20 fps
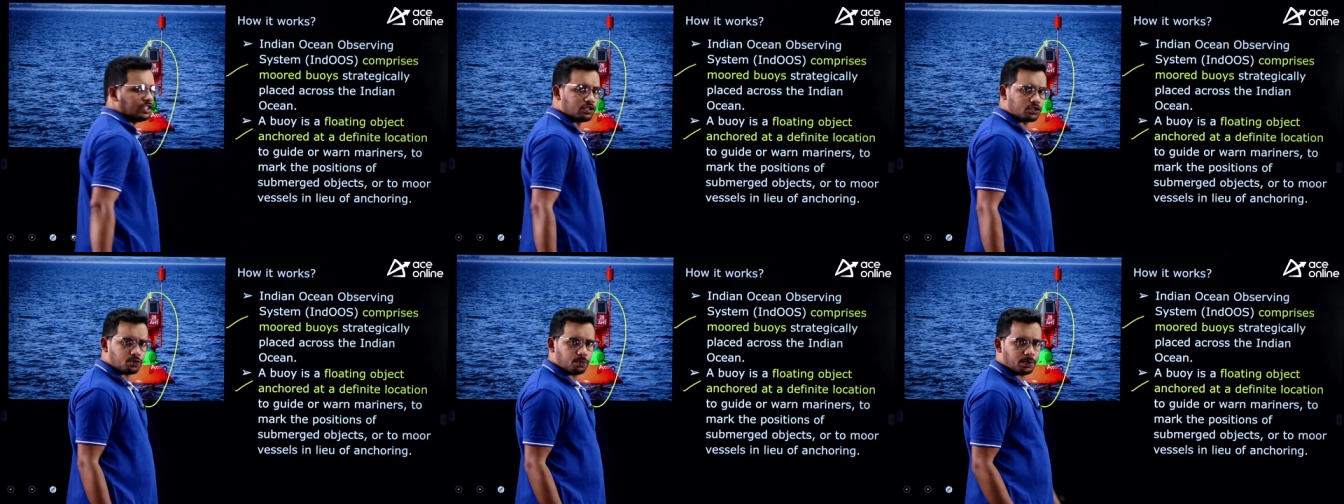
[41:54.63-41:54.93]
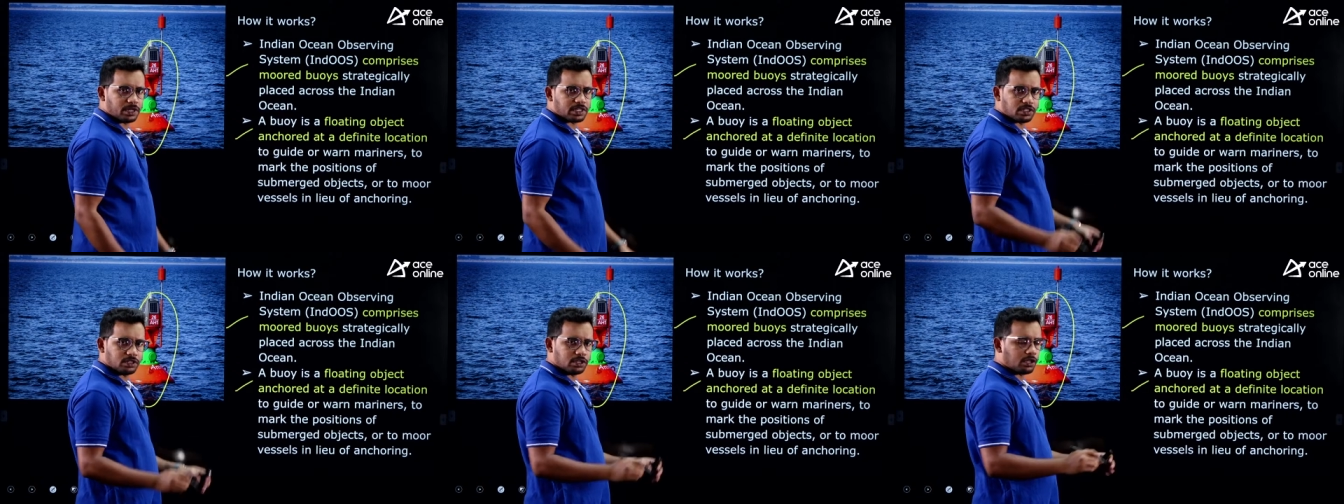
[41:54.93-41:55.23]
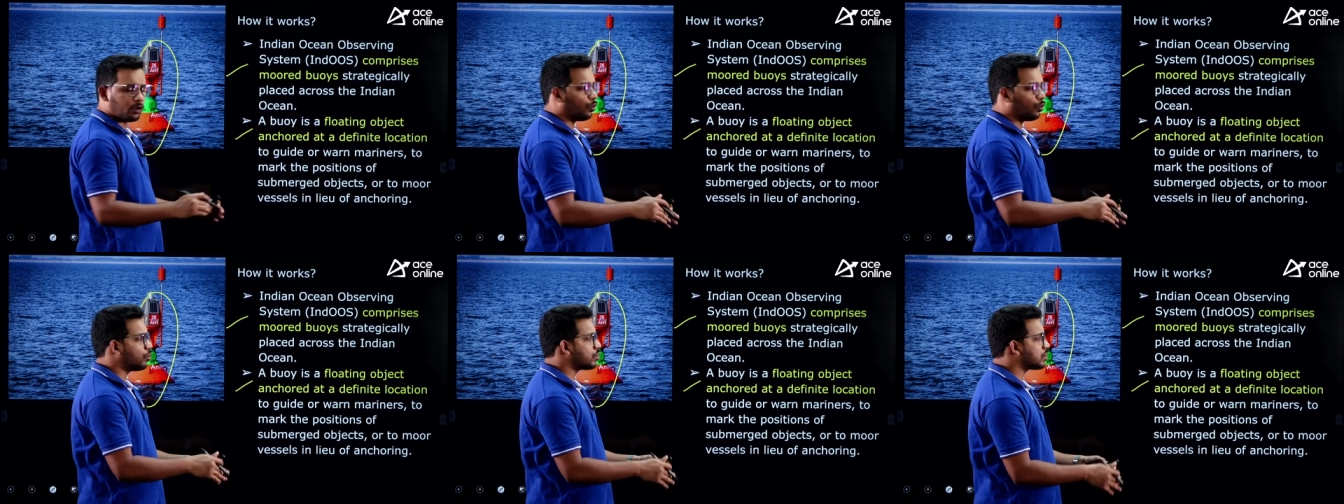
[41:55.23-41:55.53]
instruments in
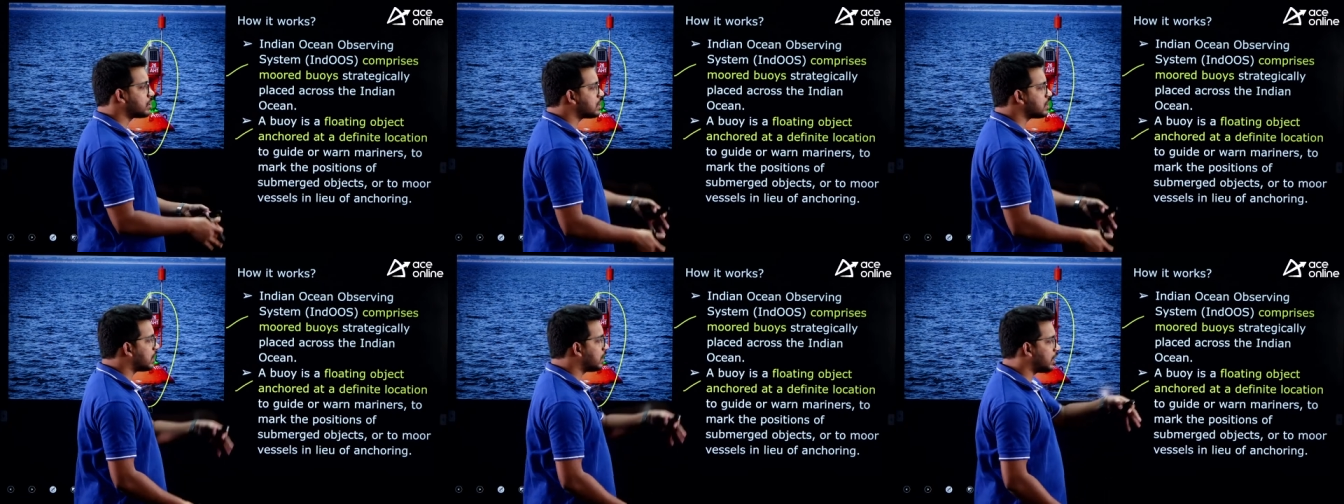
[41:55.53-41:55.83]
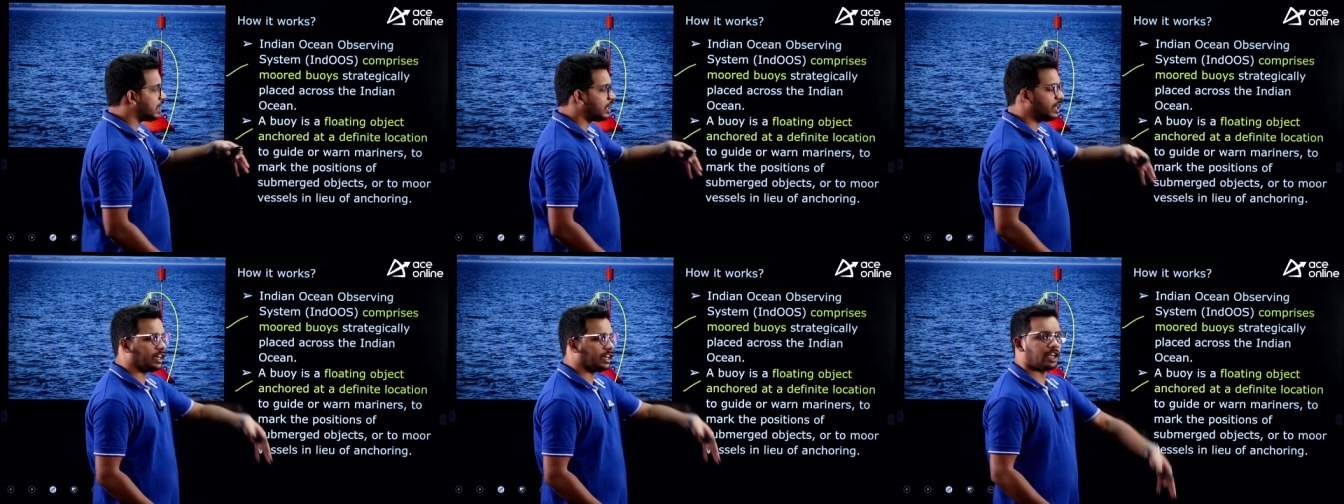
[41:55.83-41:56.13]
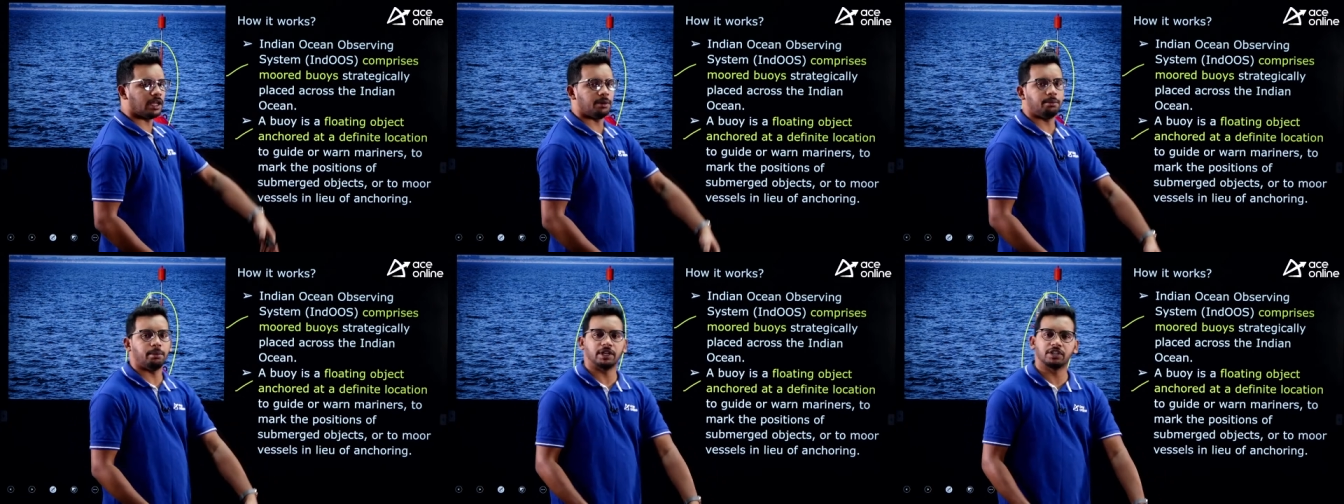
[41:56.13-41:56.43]
the oceans and then it
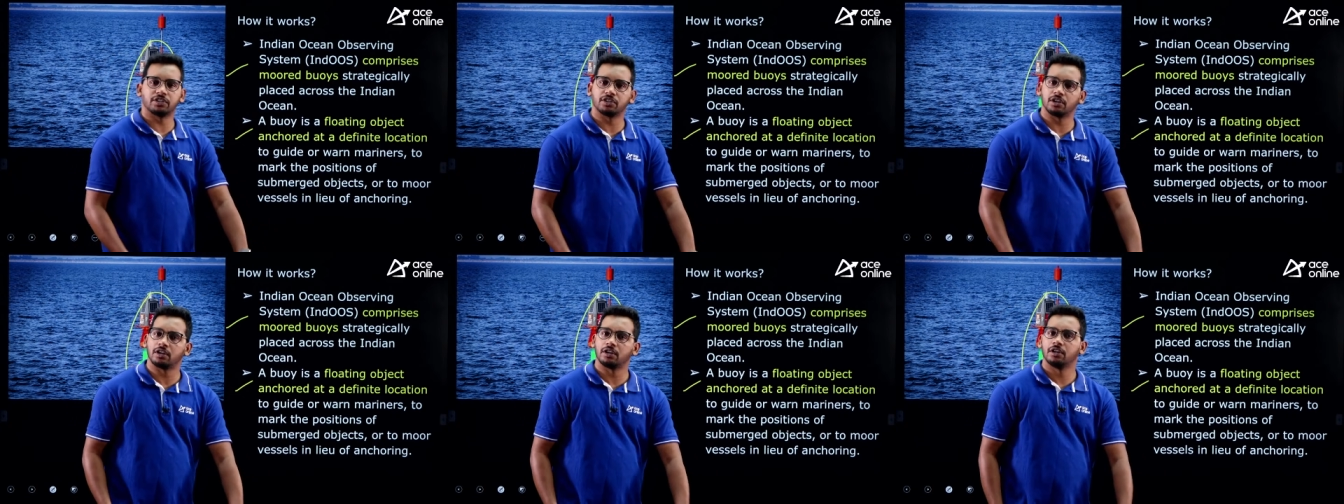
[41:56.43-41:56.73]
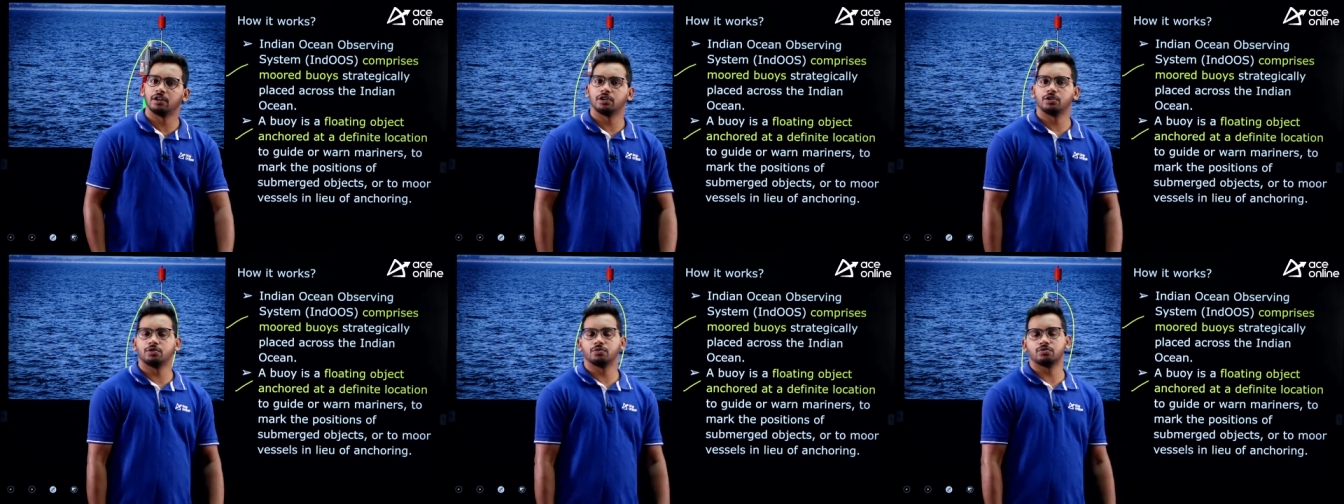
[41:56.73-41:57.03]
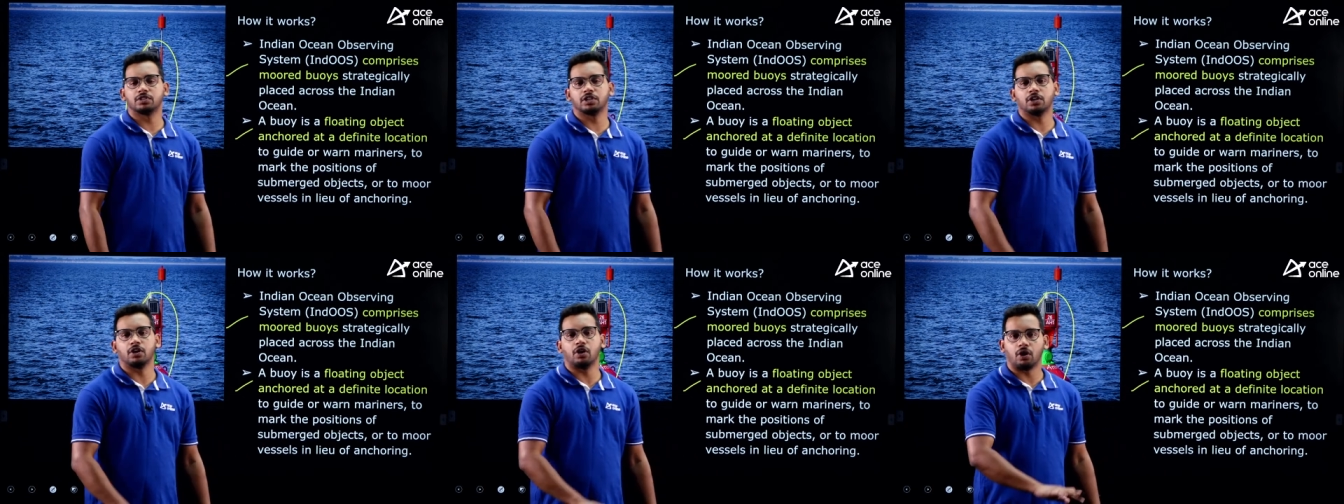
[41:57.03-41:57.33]
can measure
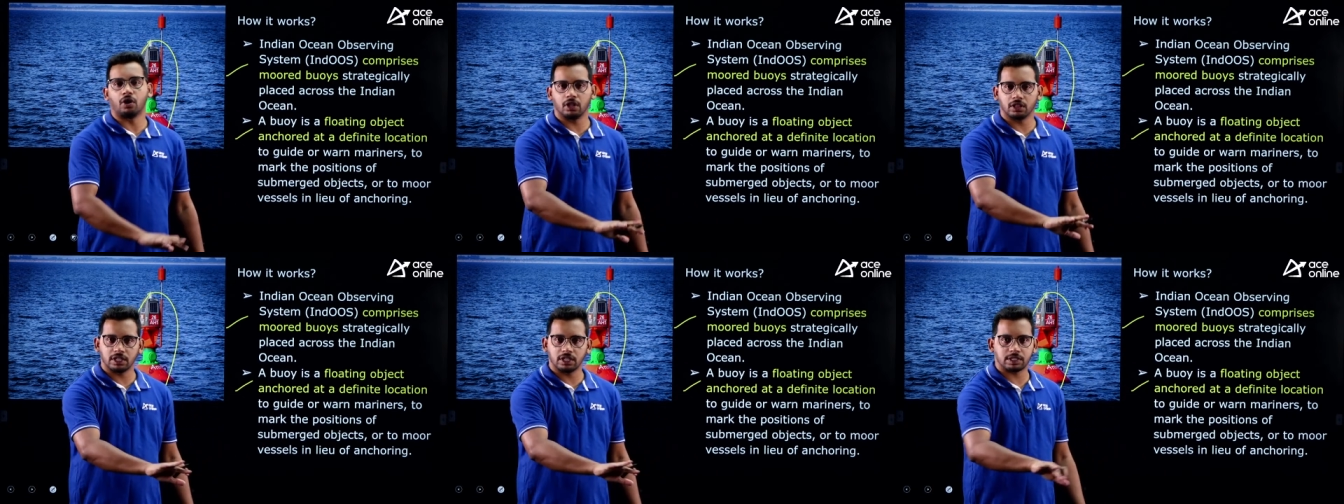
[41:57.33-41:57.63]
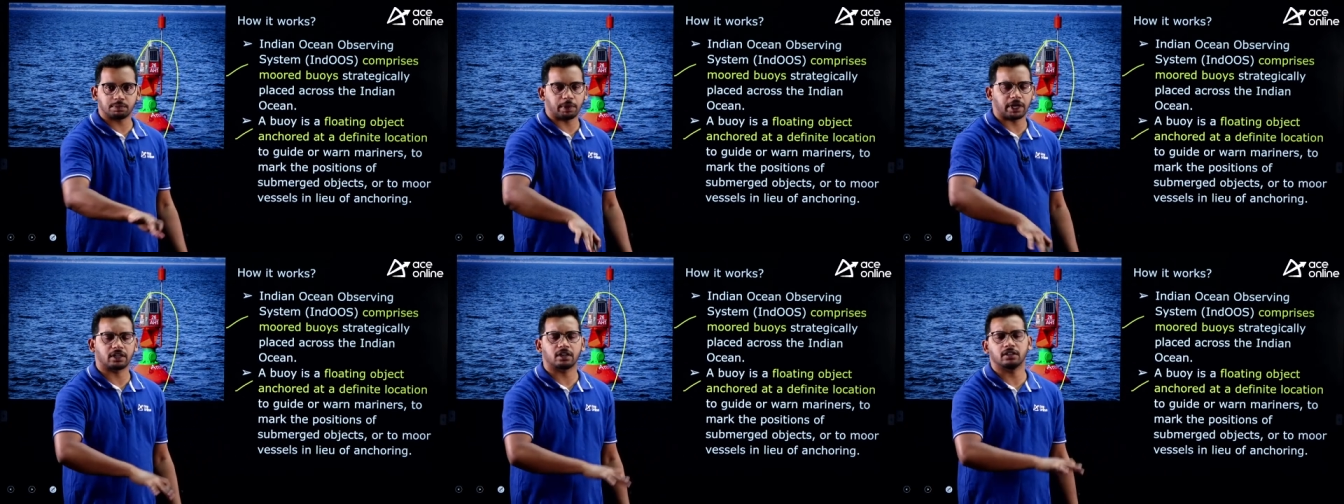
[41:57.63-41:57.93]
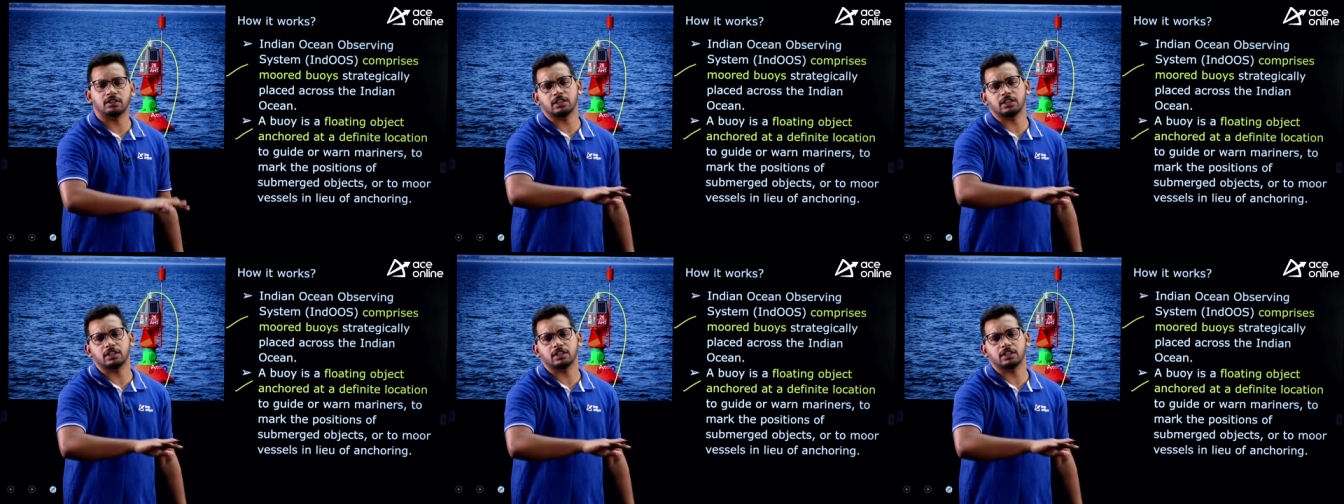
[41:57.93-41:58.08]
using all these spectrum.